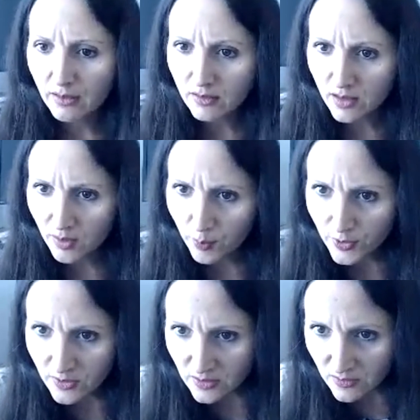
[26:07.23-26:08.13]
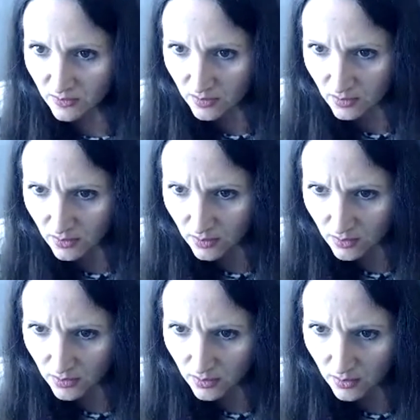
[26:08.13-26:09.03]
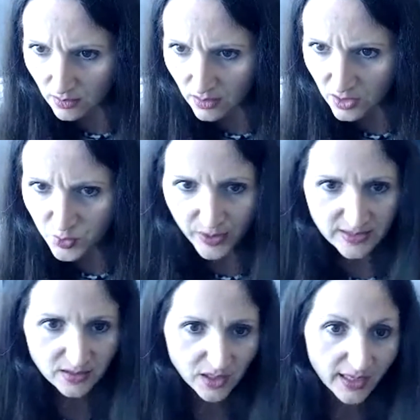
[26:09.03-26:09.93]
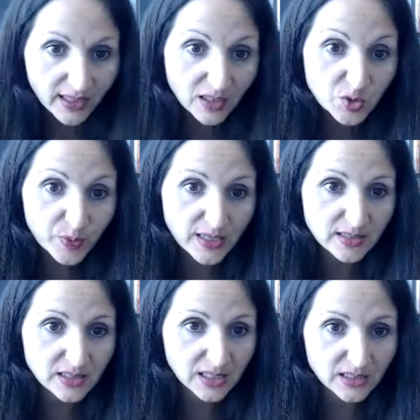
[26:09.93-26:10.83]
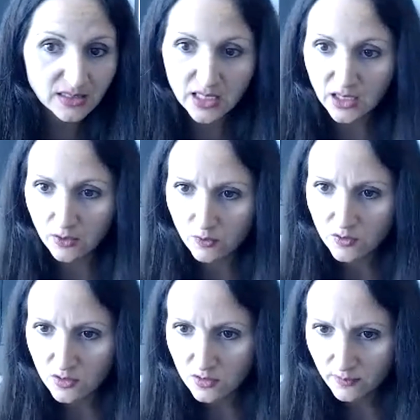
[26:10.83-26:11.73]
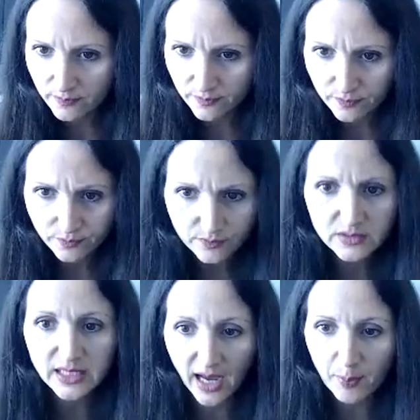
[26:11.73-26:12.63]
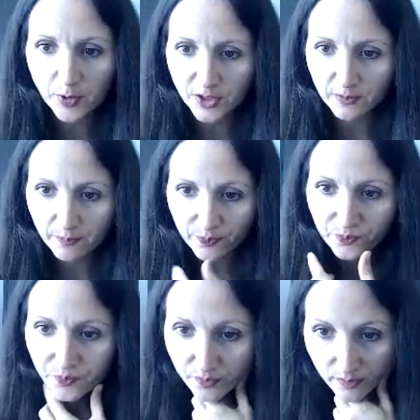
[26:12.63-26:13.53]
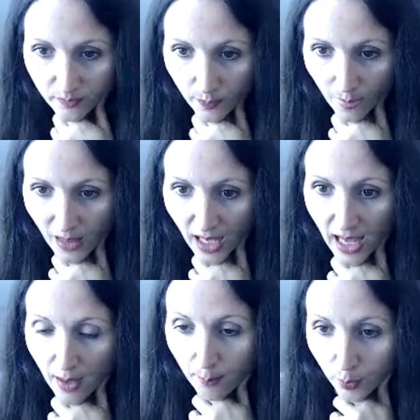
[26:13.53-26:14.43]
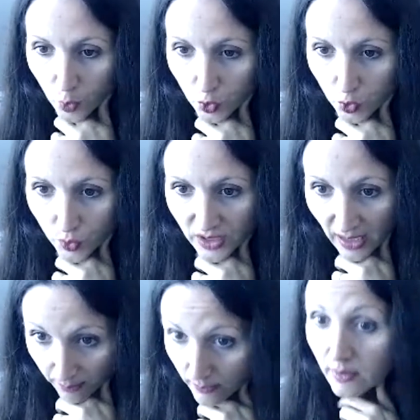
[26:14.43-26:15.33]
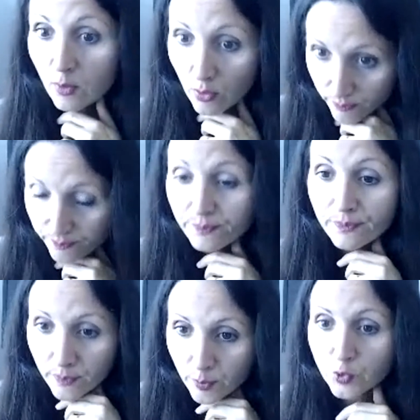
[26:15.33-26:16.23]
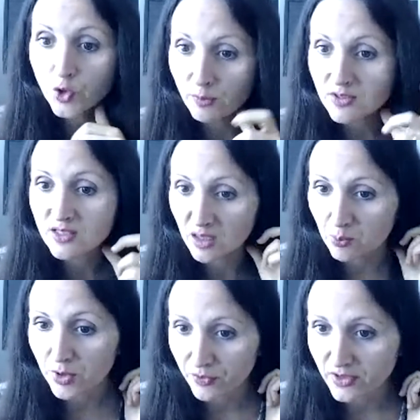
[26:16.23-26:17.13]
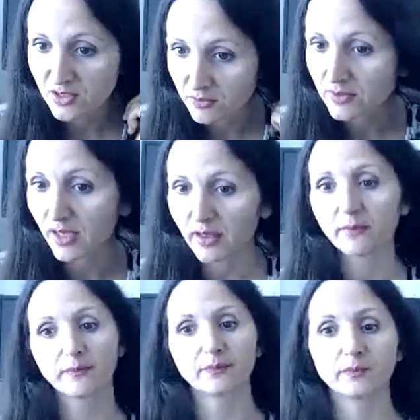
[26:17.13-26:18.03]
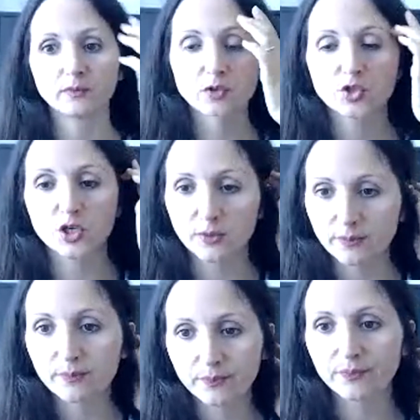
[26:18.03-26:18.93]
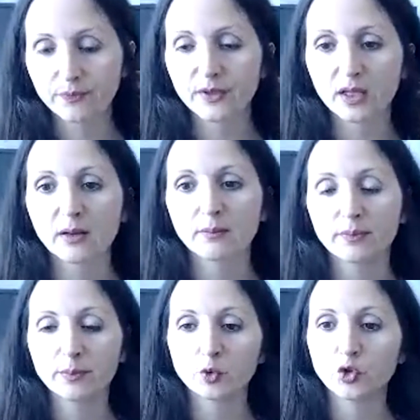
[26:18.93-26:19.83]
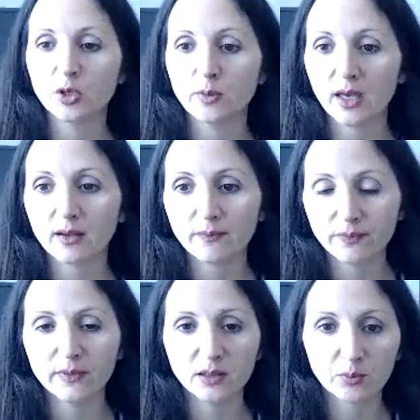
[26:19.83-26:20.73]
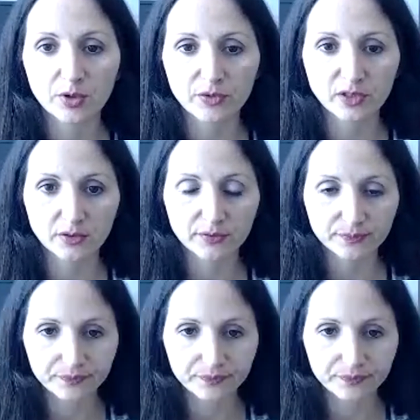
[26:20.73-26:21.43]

did I put this in English present? Yeah, English present continuous. Yeah, I put it. Putujem. Putujem is imperfective. Yeah, sure. Da. Putujem je imperfective.